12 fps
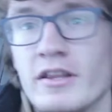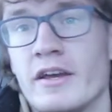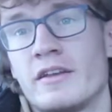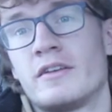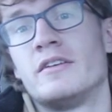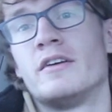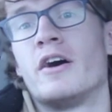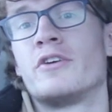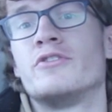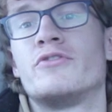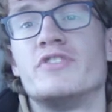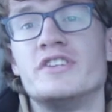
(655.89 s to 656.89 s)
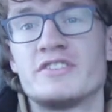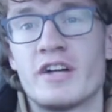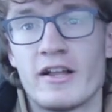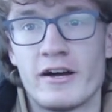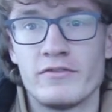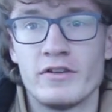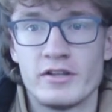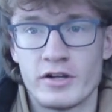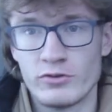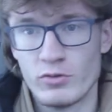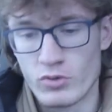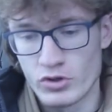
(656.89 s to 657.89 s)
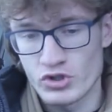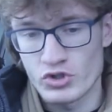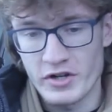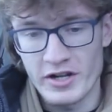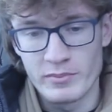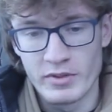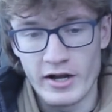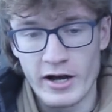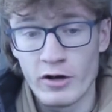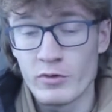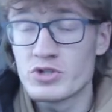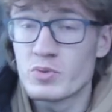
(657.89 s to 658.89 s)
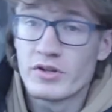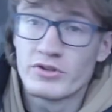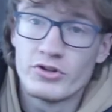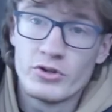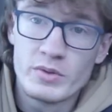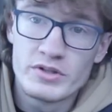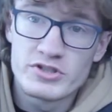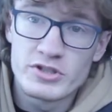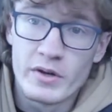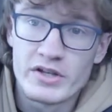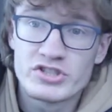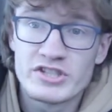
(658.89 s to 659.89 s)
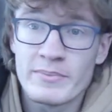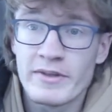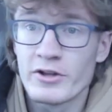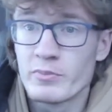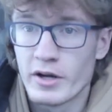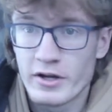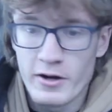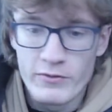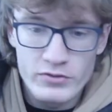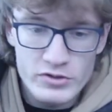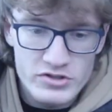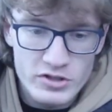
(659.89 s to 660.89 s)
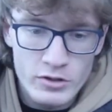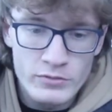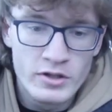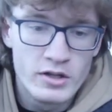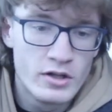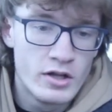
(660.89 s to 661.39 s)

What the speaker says: like a good freestyle athlete, I do more strength, but I always wanted to do it, so I stepped out my comfort zone.